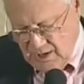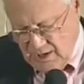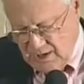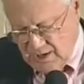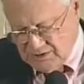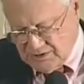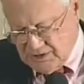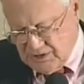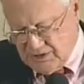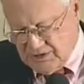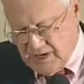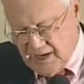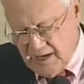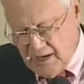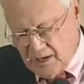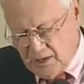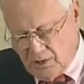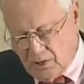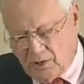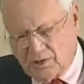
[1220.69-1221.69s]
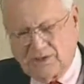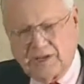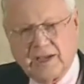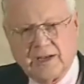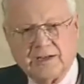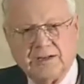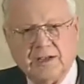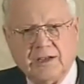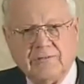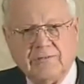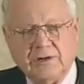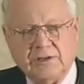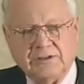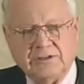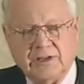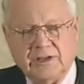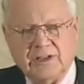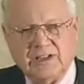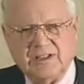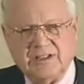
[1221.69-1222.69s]
uh, satanic cult activities.
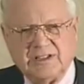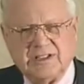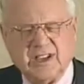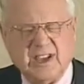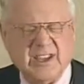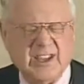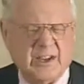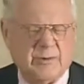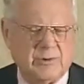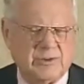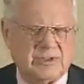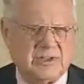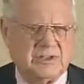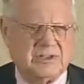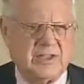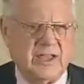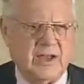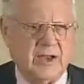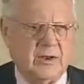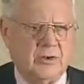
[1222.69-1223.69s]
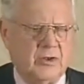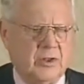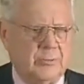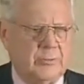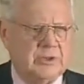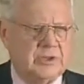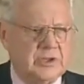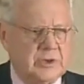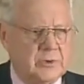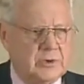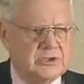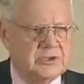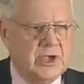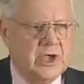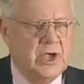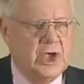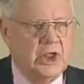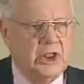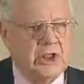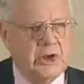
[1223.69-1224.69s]
They didn't say they were satanic cult, but there was
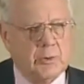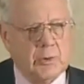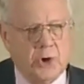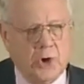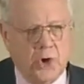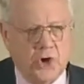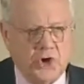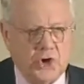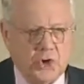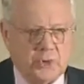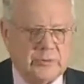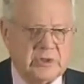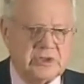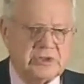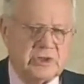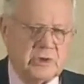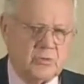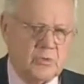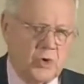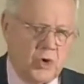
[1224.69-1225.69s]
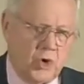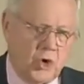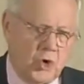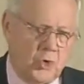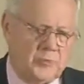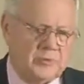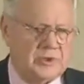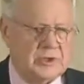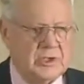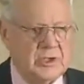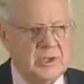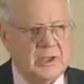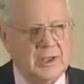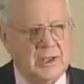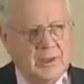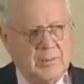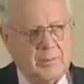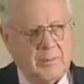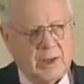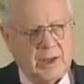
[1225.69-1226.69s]
there were humans in robes,
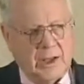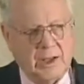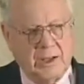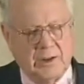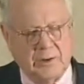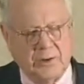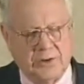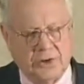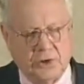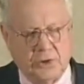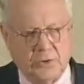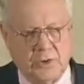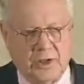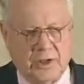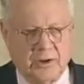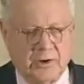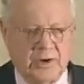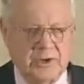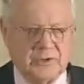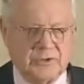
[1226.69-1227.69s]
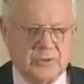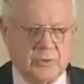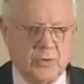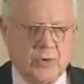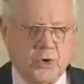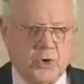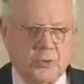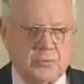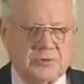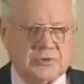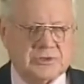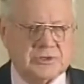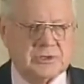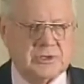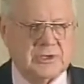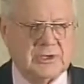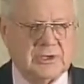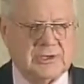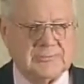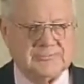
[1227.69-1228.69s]
uh, nude underneath the robes,
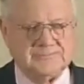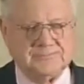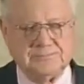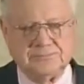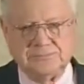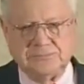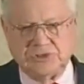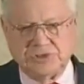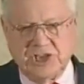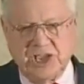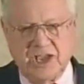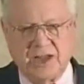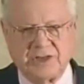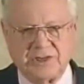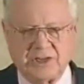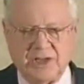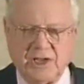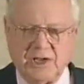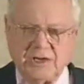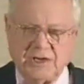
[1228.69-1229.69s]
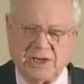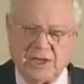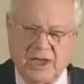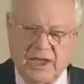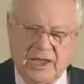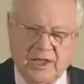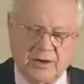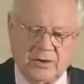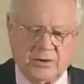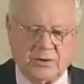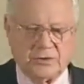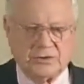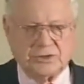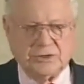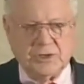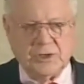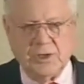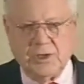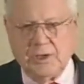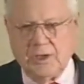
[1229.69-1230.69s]
um, chanting, candles,
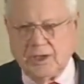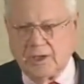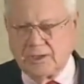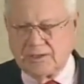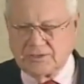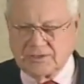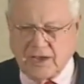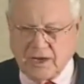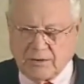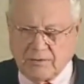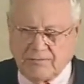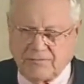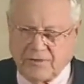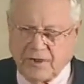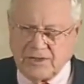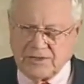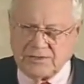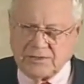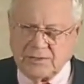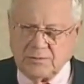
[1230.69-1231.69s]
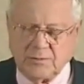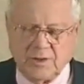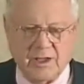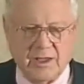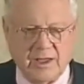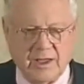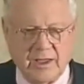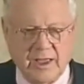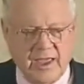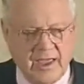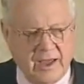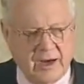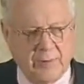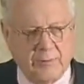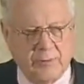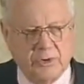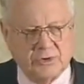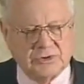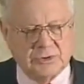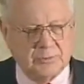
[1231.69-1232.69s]
uh, sacrificing uh,
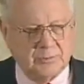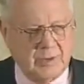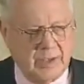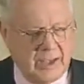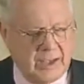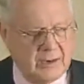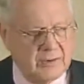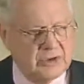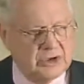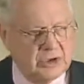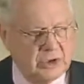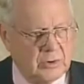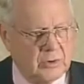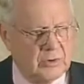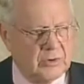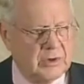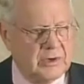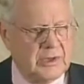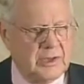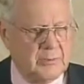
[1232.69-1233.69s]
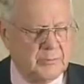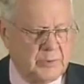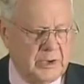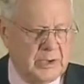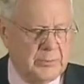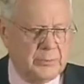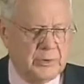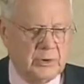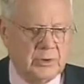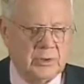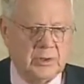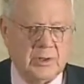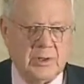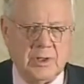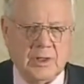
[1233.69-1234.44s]
animals and, and, children and people,